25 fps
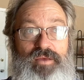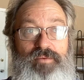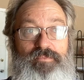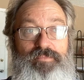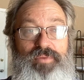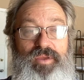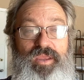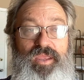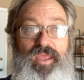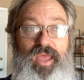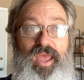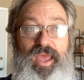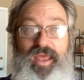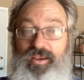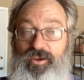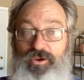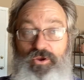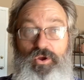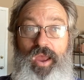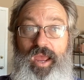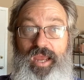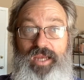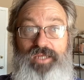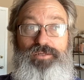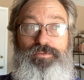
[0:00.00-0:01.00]
and you're
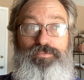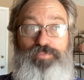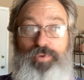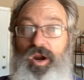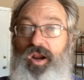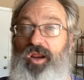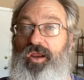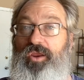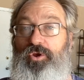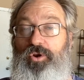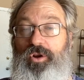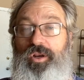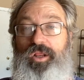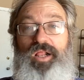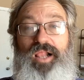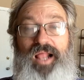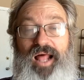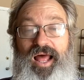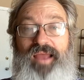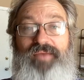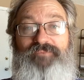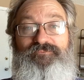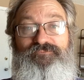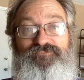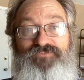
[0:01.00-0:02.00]
actually probably going to
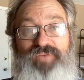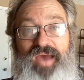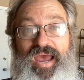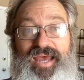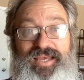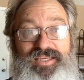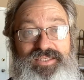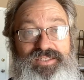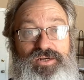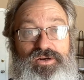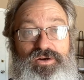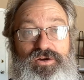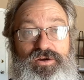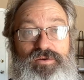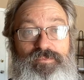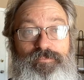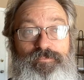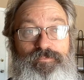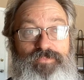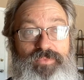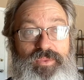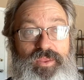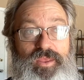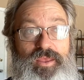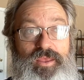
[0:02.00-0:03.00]
climb faster
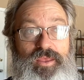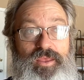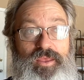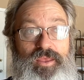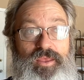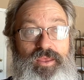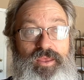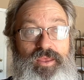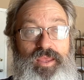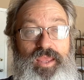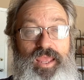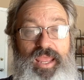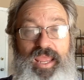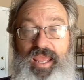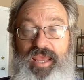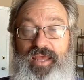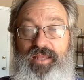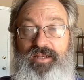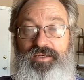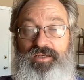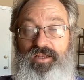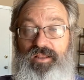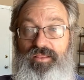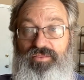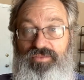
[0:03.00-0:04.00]

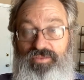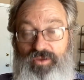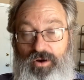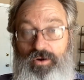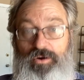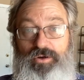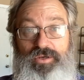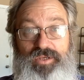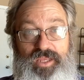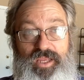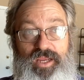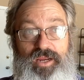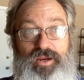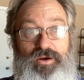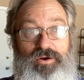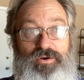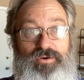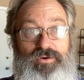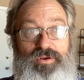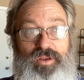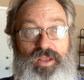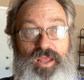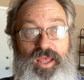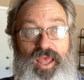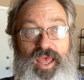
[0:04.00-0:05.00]
in third
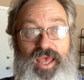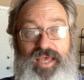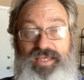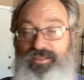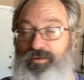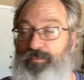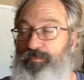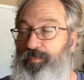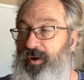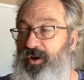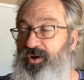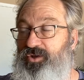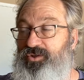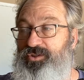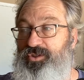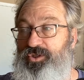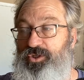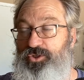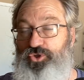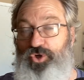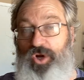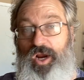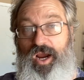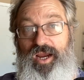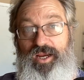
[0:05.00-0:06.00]
gear as opposed to
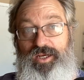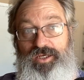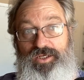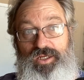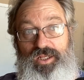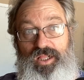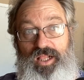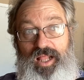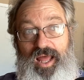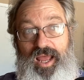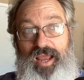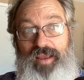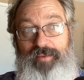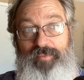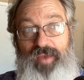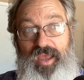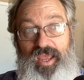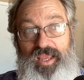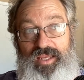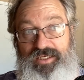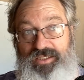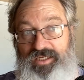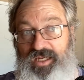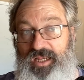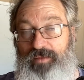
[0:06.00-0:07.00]
trying to climb
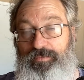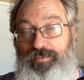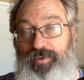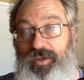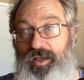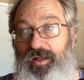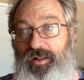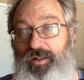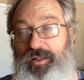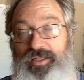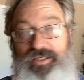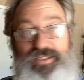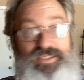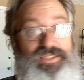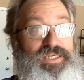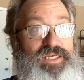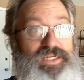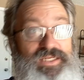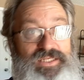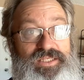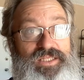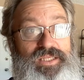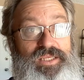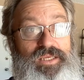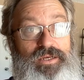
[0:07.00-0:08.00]
a steep hill in
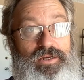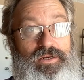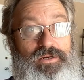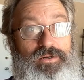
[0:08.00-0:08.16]
sixth